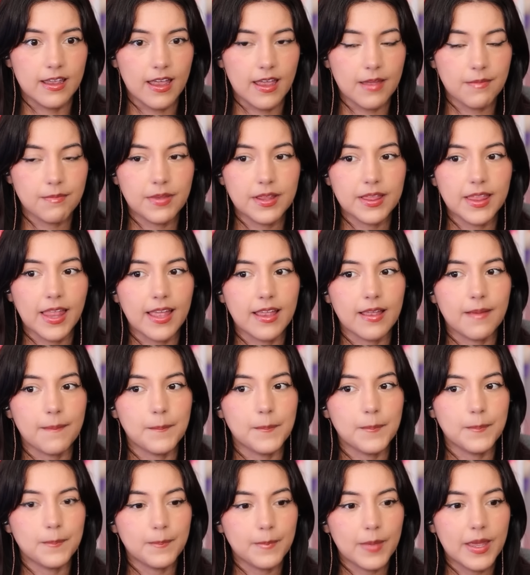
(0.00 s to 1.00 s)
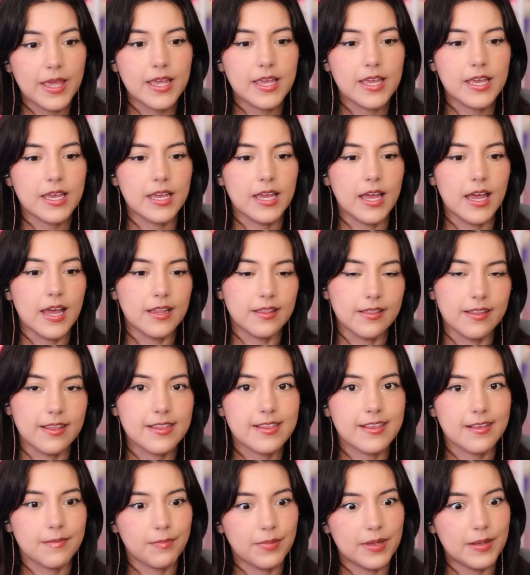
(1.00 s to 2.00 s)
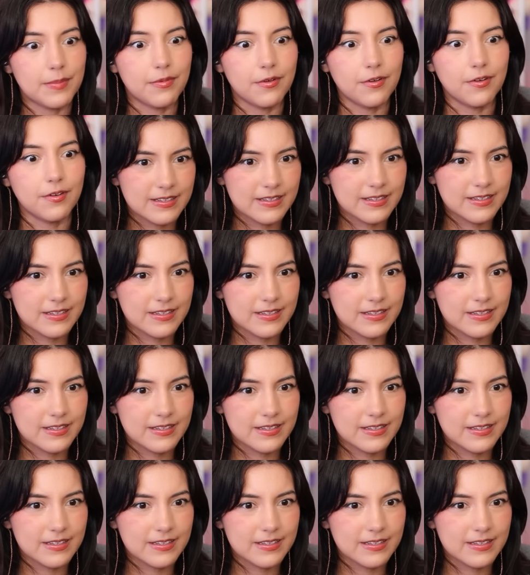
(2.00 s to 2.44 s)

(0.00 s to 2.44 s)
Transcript: And been like, make a list of people.